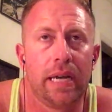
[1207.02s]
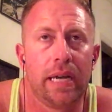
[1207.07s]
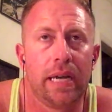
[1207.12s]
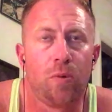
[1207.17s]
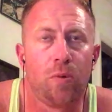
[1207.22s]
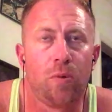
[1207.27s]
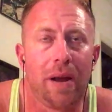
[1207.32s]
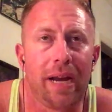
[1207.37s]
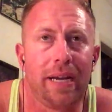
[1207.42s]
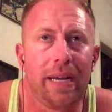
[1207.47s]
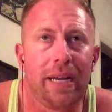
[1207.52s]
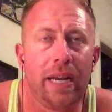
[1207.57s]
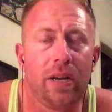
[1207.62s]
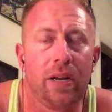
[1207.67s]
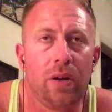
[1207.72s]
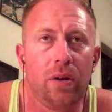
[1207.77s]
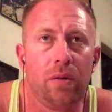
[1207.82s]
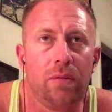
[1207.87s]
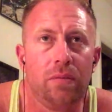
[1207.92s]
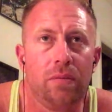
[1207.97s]
Inner
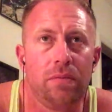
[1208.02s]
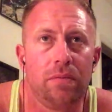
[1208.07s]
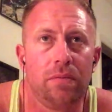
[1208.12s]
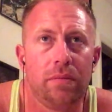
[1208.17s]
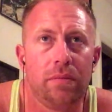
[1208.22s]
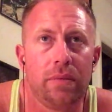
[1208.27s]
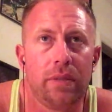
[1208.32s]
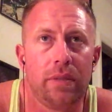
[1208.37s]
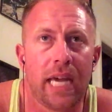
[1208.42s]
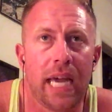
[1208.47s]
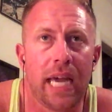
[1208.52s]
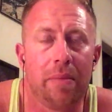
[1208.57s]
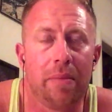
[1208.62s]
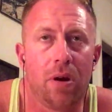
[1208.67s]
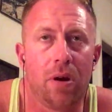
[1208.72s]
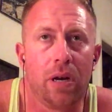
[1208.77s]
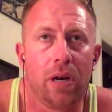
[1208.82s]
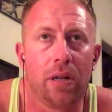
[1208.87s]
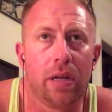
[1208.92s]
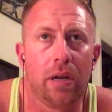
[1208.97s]
Magneto
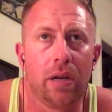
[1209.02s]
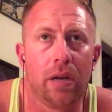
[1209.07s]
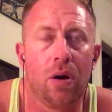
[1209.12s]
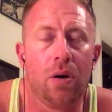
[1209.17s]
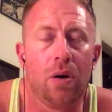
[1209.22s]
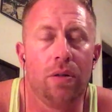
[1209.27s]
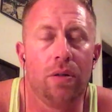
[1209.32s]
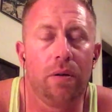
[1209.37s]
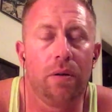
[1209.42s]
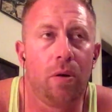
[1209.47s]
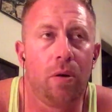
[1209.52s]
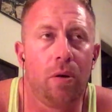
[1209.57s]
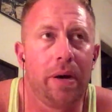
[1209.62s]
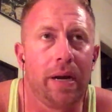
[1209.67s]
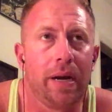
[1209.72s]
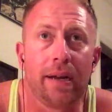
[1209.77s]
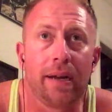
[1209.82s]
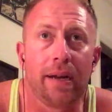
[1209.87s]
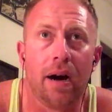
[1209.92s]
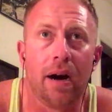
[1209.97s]
came on, you're like,
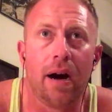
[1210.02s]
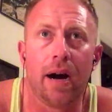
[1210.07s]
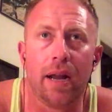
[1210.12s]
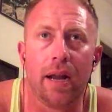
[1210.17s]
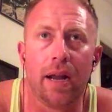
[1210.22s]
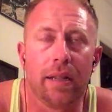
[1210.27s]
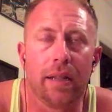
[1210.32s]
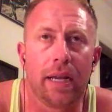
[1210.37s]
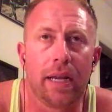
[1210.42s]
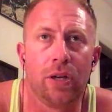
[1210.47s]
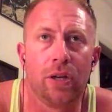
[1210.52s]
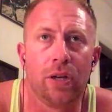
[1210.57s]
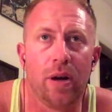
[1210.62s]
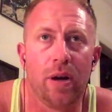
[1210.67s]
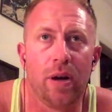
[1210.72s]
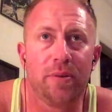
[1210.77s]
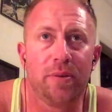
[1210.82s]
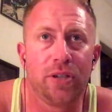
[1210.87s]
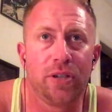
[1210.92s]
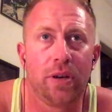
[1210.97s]
oh my God, like
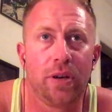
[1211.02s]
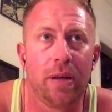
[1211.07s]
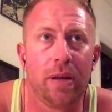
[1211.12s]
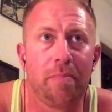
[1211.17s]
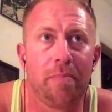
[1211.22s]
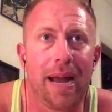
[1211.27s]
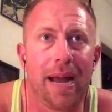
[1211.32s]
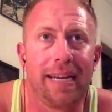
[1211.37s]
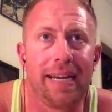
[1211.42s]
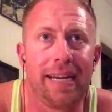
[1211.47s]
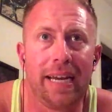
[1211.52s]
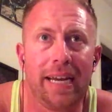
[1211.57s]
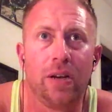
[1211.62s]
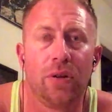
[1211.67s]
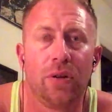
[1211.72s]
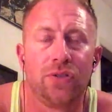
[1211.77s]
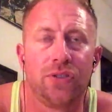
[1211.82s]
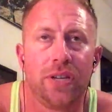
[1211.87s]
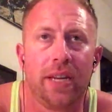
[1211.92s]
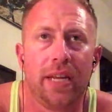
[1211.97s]
a new episode and
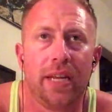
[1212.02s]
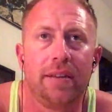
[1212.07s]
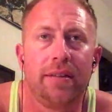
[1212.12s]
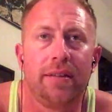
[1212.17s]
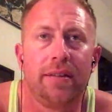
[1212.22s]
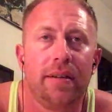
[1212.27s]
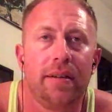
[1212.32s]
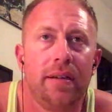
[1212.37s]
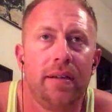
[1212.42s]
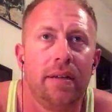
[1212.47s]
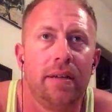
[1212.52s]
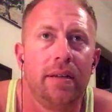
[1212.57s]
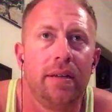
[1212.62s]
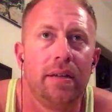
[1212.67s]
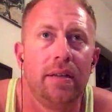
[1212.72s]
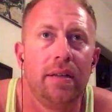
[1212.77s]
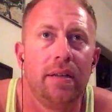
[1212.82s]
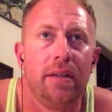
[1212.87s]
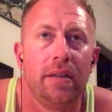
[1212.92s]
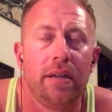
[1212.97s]
Magneto's in it,
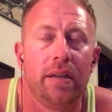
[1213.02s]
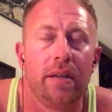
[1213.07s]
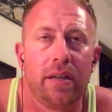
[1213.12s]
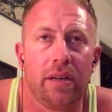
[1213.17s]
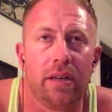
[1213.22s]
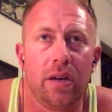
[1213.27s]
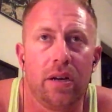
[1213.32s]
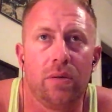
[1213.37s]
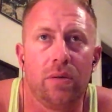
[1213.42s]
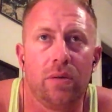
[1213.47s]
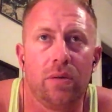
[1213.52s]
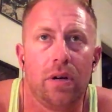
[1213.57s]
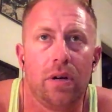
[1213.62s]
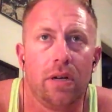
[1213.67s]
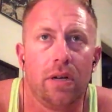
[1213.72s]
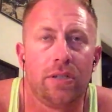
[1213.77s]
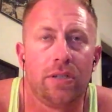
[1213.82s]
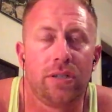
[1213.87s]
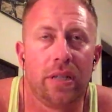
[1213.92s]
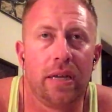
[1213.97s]

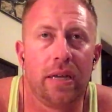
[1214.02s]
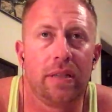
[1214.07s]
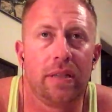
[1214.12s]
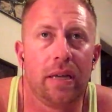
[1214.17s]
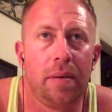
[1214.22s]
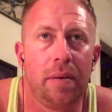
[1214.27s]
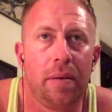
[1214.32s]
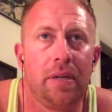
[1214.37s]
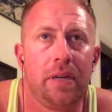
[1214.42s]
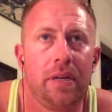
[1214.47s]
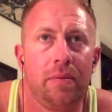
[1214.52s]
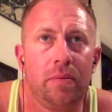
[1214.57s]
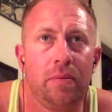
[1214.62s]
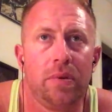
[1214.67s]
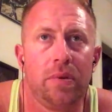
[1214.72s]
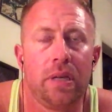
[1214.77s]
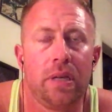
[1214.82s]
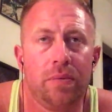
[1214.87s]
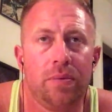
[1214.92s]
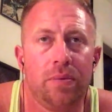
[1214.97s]
So that, I mean, it
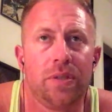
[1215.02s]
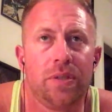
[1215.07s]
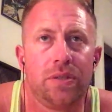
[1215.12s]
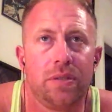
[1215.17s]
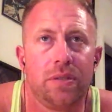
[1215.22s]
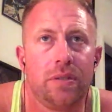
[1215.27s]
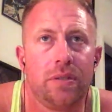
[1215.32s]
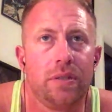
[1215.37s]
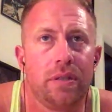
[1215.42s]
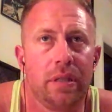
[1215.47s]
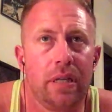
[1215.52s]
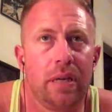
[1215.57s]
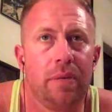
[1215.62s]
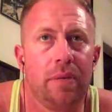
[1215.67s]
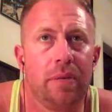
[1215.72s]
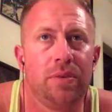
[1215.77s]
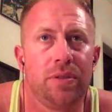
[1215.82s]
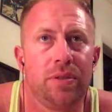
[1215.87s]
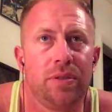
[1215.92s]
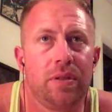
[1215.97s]
was
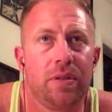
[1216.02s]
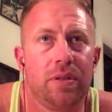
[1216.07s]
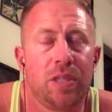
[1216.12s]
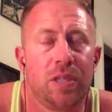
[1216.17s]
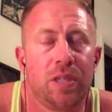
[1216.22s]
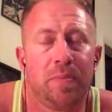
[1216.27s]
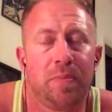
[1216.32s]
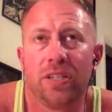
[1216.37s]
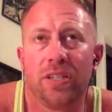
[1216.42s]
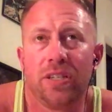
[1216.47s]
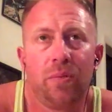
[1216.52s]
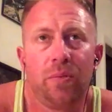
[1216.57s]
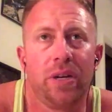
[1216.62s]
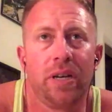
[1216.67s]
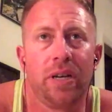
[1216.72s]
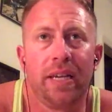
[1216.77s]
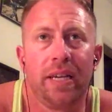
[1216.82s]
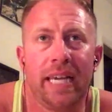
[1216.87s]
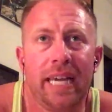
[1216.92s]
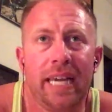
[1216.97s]
especially when
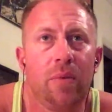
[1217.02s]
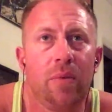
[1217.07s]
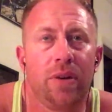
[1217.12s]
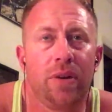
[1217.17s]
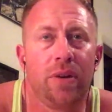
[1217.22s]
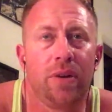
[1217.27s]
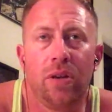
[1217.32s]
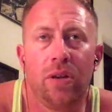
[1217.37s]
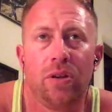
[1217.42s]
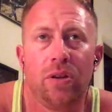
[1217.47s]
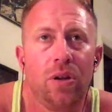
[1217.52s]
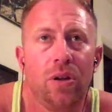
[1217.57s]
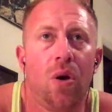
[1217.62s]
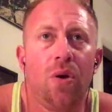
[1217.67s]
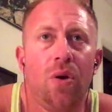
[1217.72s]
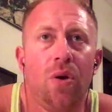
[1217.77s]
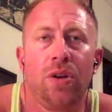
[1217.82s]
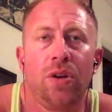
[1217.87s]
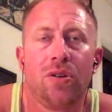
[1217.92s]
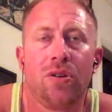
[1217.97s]
the kid, when you
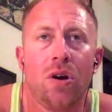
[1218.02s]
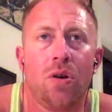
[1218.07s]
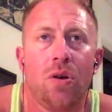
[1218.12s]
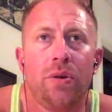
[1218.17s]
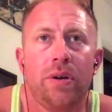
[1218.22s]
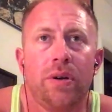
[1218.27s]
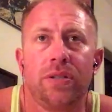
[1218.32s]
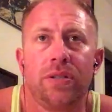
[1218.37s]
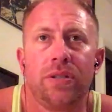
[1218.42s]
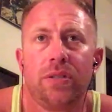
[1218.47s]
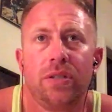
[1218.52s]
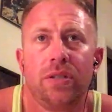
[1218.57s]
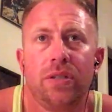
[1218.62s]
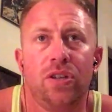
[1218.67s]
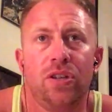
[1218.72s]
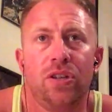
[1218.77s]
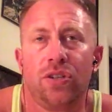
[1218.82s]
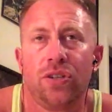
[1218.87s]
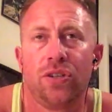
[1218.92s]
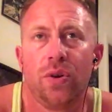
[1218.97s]
all is
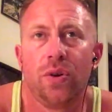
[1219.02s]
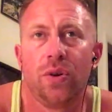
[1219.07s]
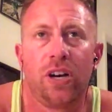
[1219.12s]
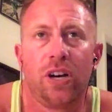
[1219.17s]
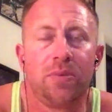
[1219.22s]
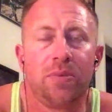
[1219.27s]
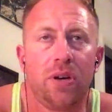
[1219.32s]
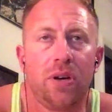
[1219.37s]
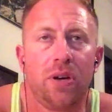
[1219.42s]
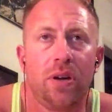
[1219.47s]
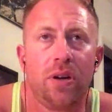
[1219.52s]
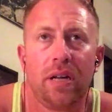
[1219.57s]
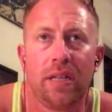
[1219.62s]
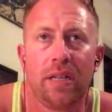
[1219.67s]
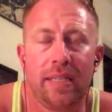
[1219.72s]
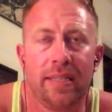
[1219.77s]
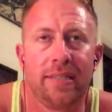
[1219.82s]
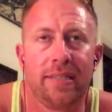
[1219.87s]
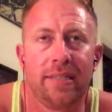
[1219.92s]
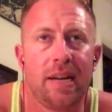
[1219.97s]
you just know it comes on
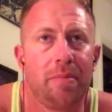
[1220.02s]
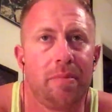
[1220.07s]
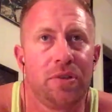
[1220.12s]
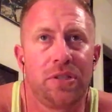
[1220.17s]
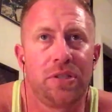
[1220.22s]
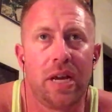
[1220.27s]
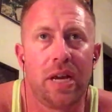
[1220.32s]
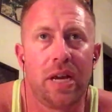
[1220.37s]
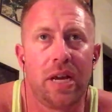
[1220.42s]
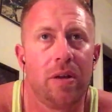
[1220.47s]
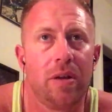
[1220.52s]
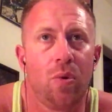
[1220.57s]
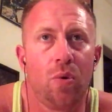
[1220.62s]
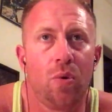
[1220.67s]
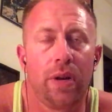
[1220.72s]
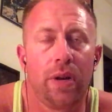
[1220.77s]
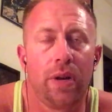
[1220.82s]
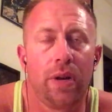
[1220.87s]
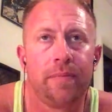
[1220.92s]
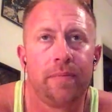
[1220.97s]
at this time on Saturday
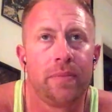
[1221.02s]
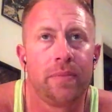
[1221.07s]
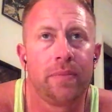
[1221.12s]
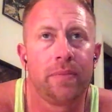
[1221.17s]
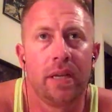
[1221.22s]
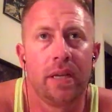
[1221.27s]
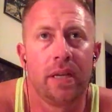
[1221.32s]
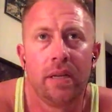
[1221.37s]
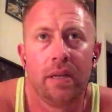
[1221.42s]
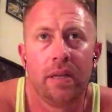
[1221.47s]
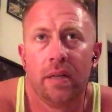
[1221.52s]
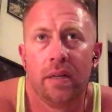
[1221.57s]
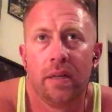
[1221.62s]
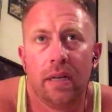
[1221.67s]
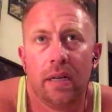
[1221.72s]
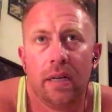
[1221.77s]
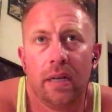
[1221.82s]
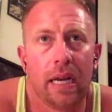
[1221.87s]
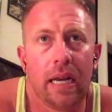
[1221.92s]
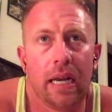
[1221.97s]
morning,
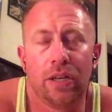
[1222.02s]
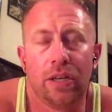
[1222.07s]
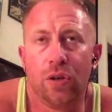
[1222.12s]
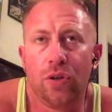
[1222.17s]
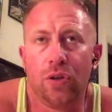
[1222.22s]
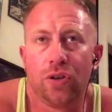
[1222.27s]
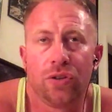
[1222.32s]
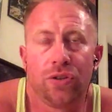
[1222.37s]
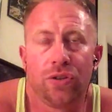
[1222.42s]
and you